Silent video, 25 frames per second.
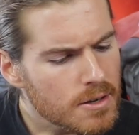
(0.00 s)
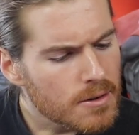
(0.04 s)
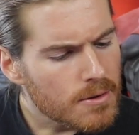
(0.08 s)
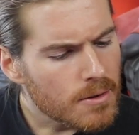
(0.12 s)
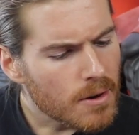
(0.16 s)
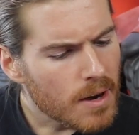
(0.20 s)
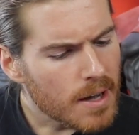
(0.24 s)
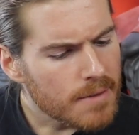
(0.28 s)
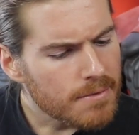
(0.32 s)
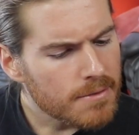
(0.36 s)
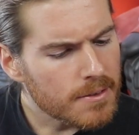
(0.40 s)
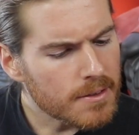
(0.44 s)

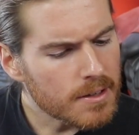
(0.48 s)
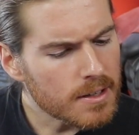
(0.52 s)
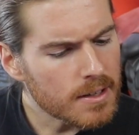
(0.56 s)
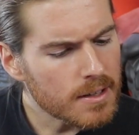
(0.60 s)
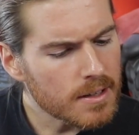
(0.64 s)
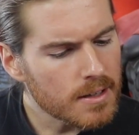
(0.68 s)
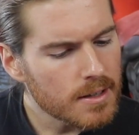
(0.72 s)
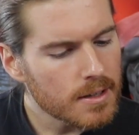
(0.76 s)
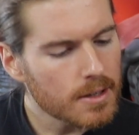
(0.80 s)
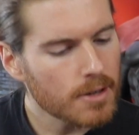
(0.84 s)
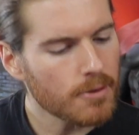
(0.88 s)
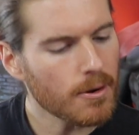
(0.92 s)

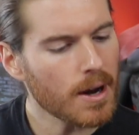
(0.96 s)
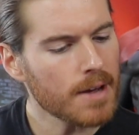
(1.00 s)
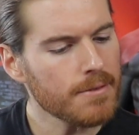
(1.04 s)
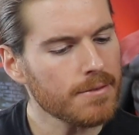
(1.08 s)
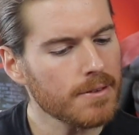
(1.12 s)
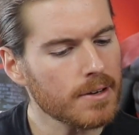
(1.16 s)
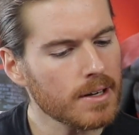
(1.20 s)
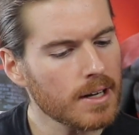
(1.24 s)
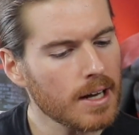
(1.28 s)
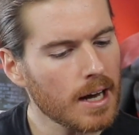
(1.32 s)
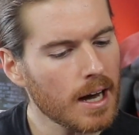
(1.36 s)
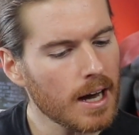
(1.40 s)

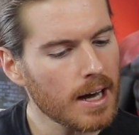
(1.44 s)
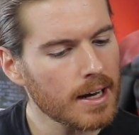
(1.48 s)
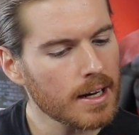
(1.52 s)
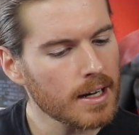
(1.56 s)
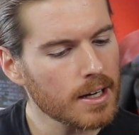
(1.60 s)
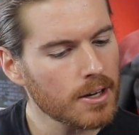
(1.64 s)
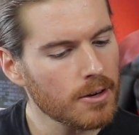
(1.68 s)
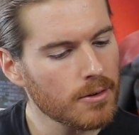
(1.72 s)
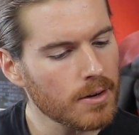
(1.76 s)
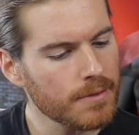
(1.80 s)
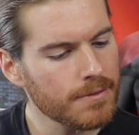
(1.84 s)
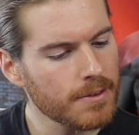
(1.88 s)
Griffin
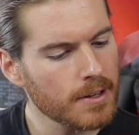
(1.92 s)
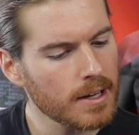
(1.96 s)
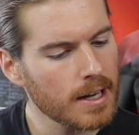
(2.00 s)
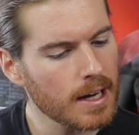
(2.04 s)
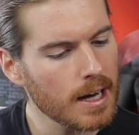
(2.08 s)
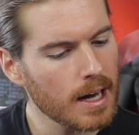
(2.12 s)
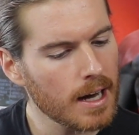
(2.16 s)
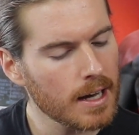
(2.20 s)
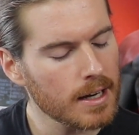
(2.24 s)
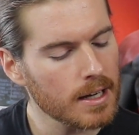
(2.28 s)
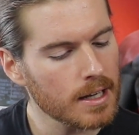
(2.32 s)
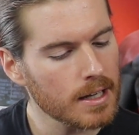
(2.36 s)

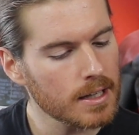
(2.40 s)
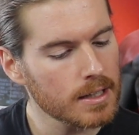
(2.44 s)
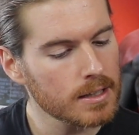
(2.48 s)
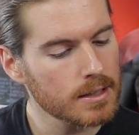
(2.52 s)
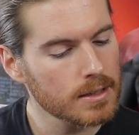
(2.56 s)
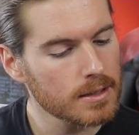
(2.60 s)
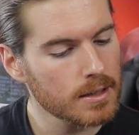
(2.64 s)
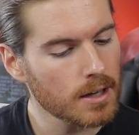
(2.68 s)
Carter?